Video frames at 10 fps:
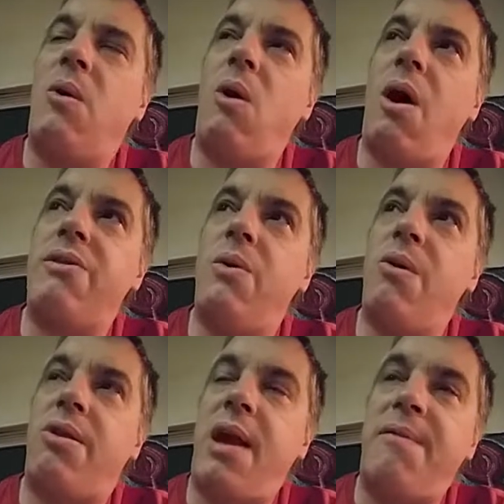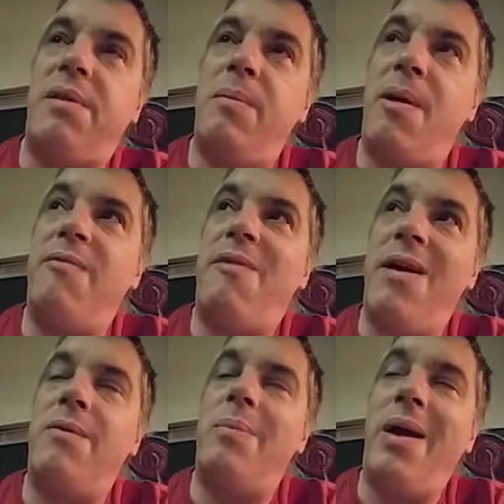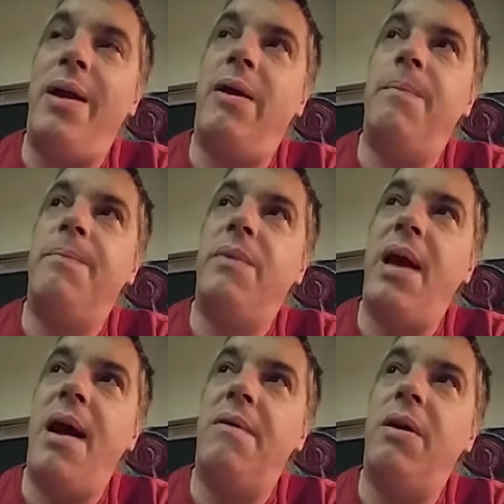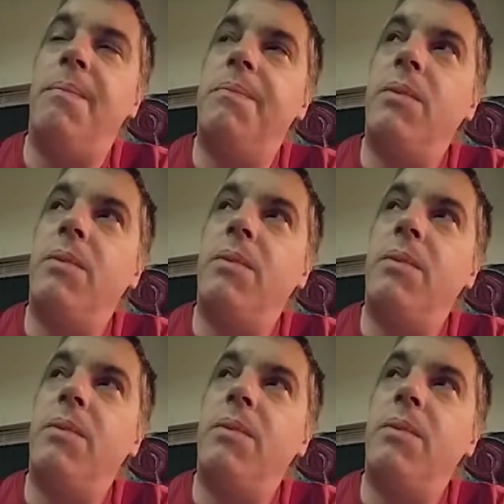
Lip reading: Rothko is definitely my favorite painter ever.